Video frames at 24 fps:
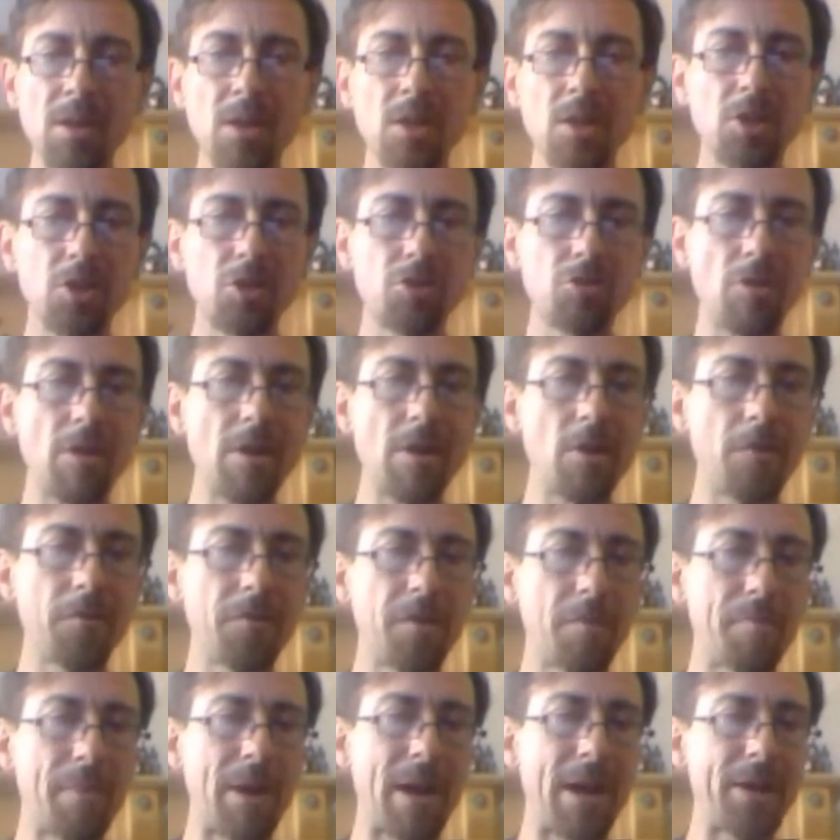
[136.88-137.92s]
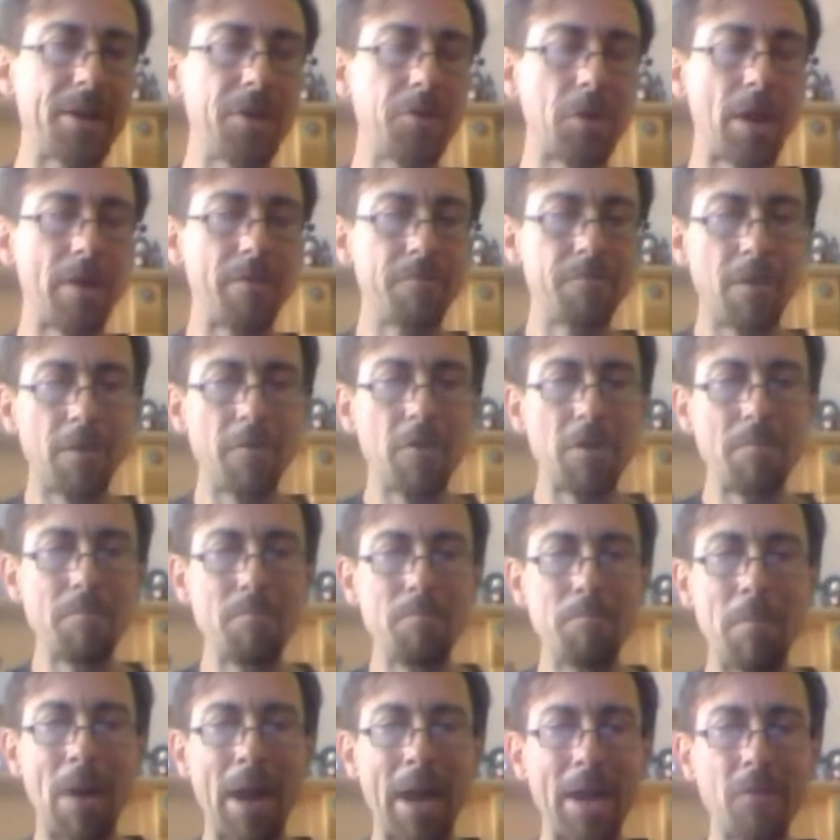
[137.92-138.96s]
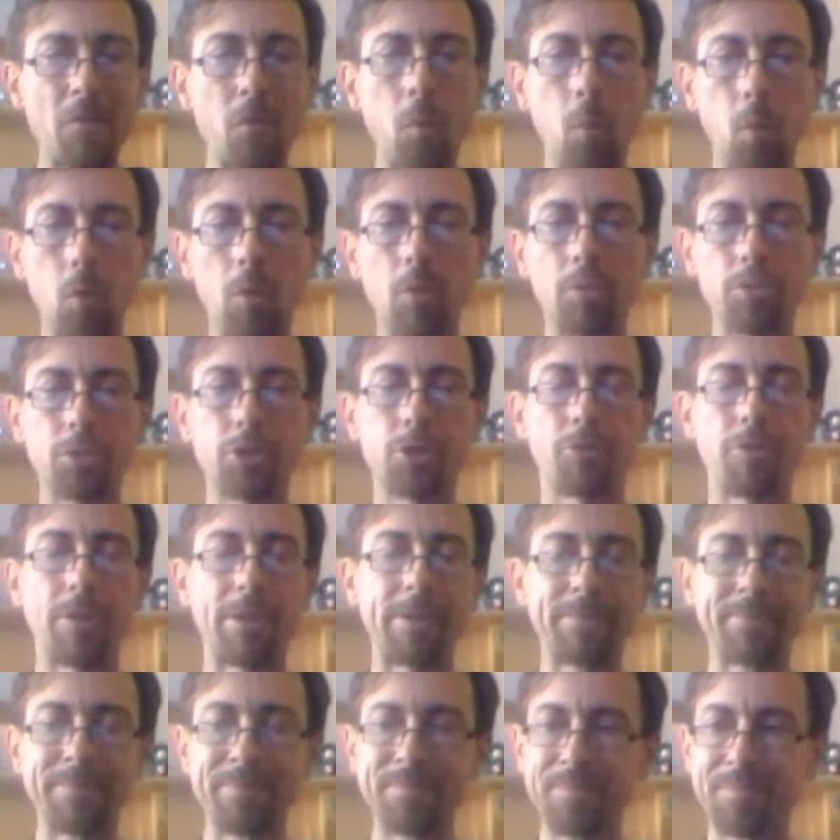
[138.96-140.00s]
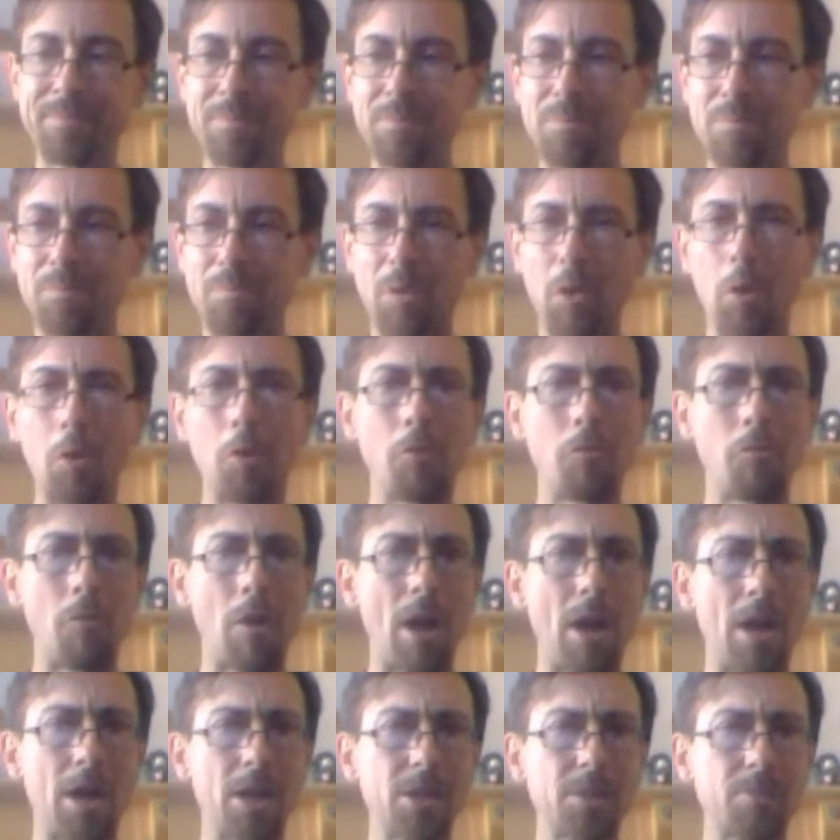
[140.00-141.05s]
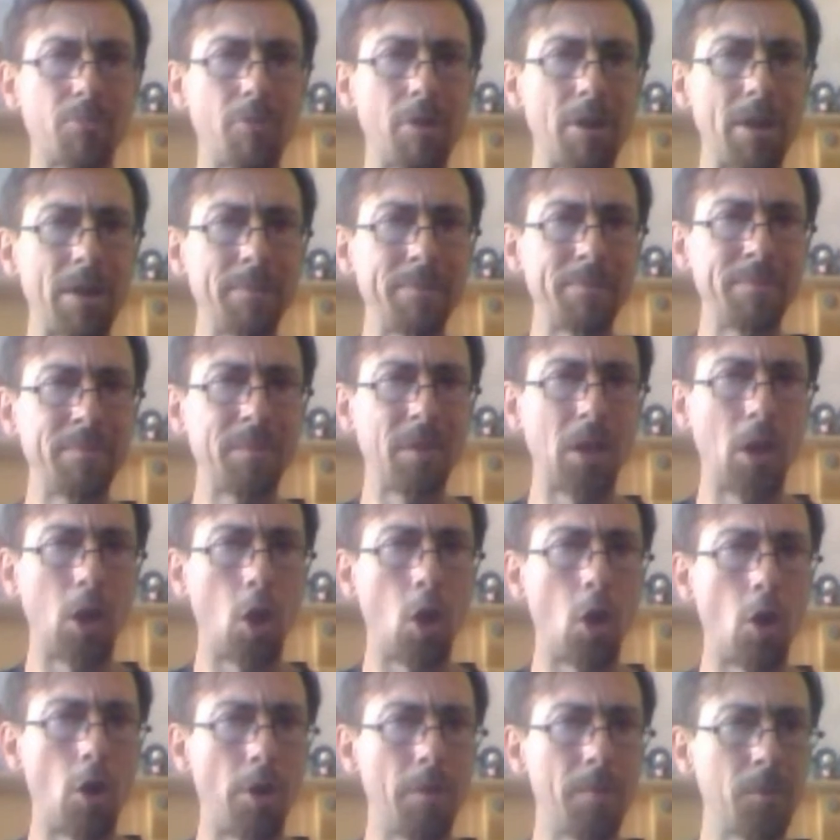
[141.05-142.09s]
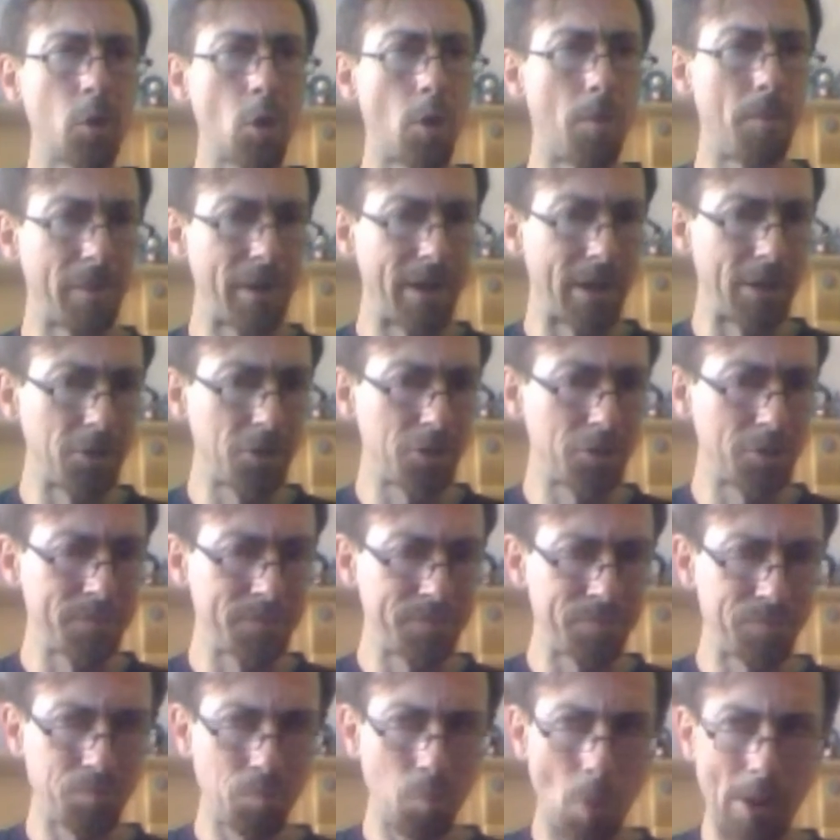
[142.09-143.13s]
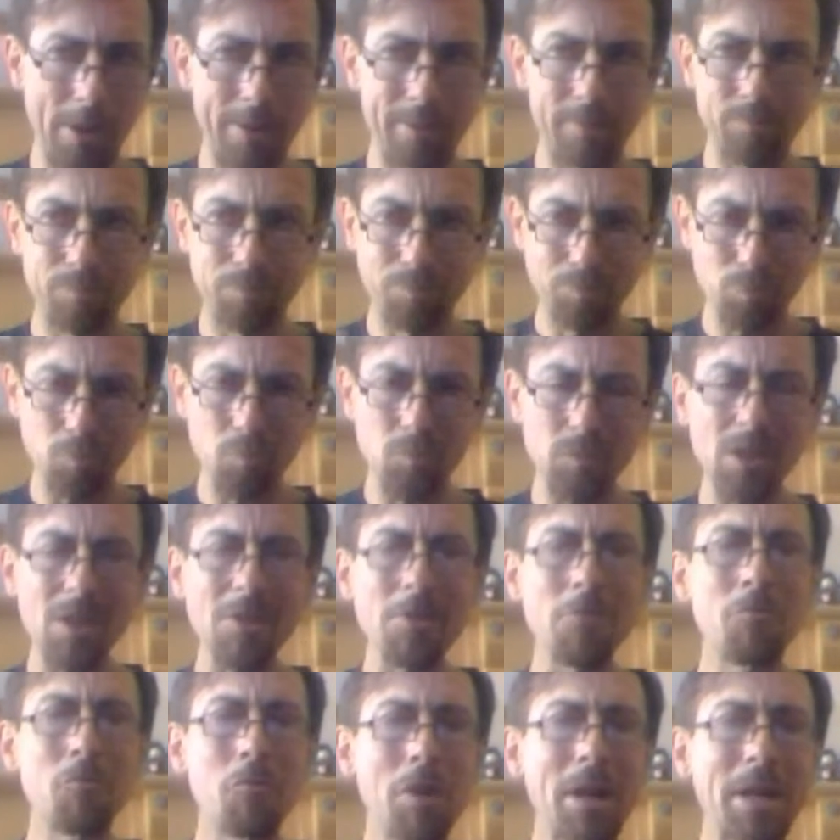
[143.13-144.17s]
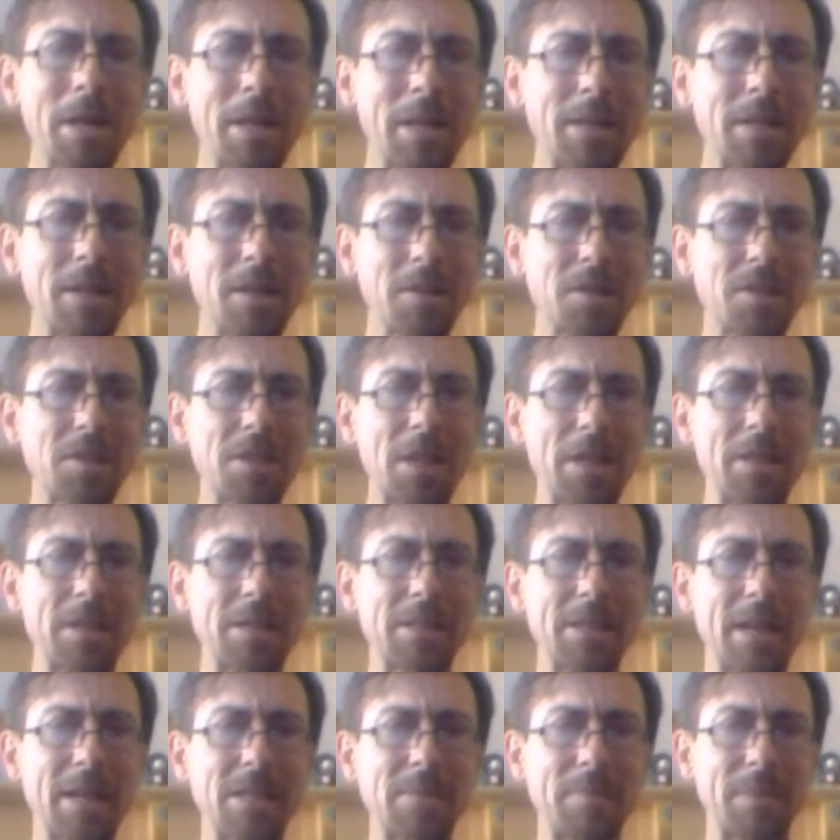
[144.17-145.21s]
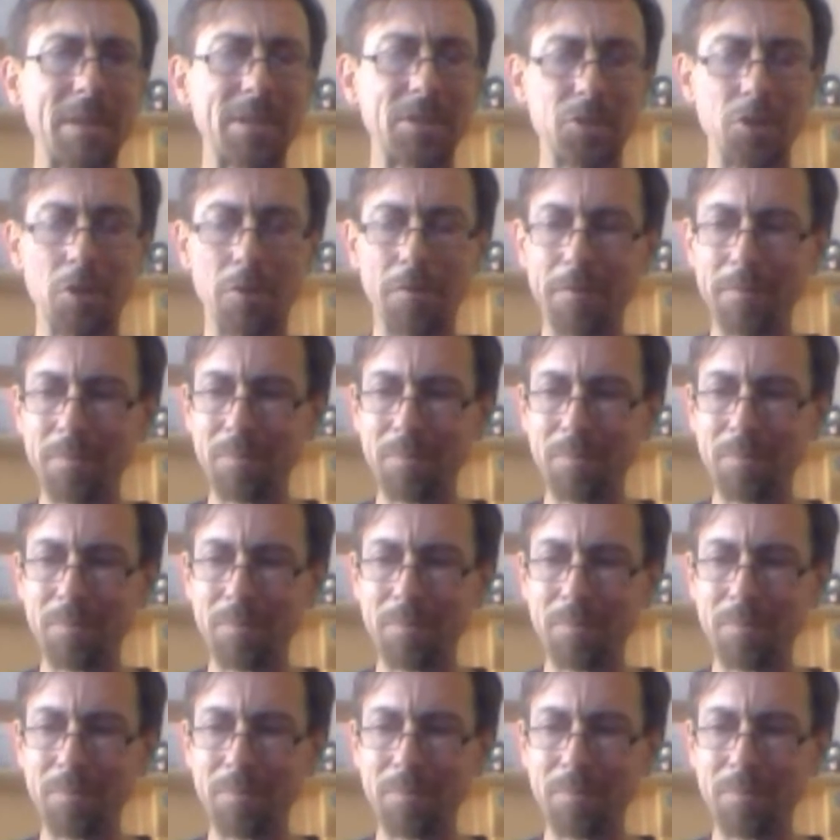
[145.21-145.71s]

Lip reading: Straight off the bat, you get a very mouth-watering blue raspberry lime combination. Really does set the taste buds off.